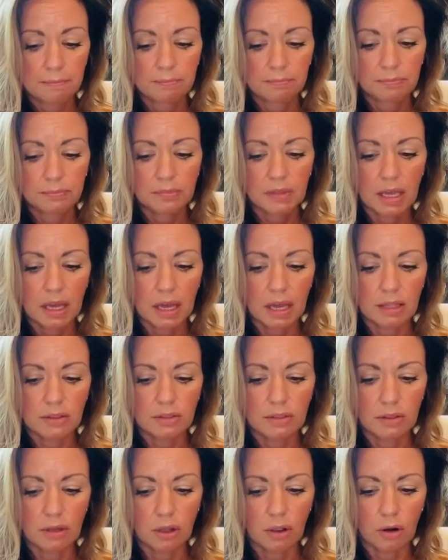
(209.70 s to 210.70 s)

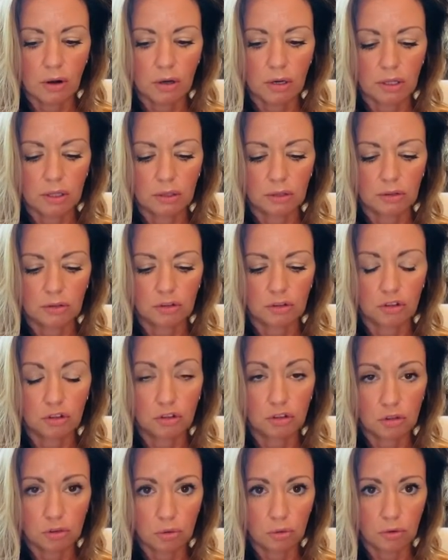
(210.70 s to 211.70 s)
that there is a
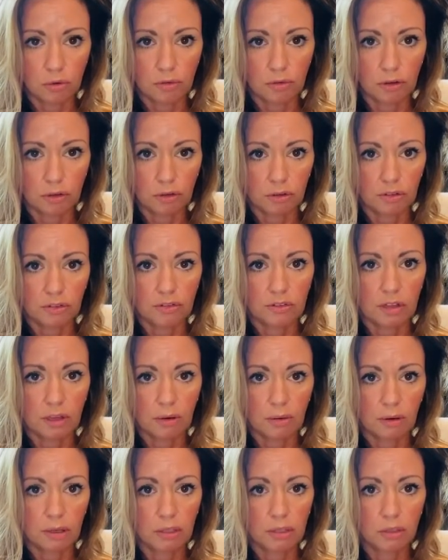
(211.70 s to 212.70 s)
universe
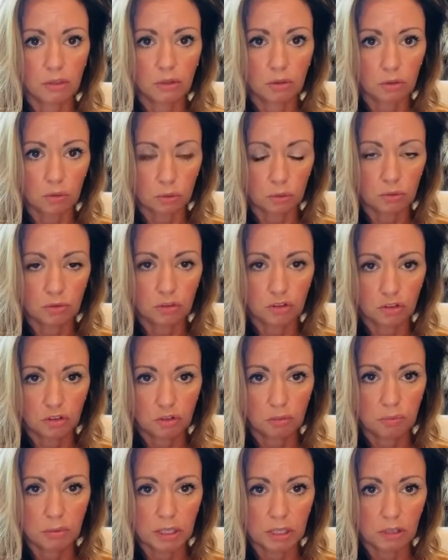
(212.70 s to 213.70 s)
daring you to
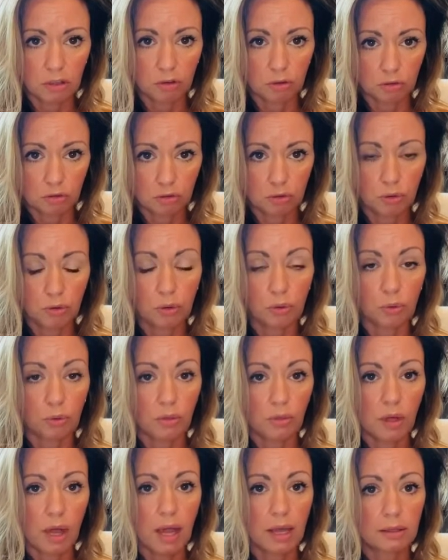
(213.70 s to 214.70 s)
speak your
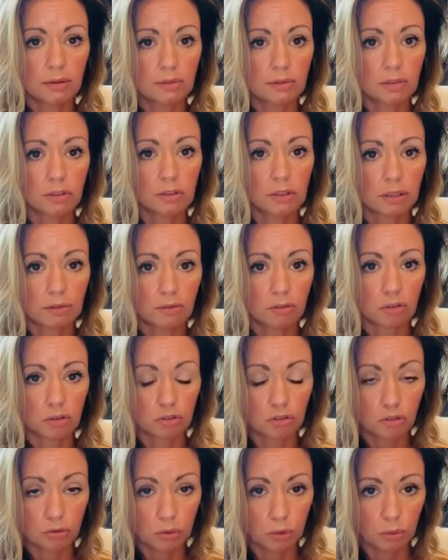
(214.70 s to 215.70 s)
truth and to live your
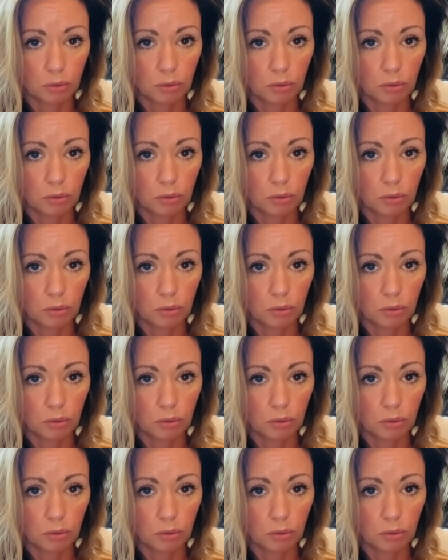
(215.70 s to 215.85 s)
truth.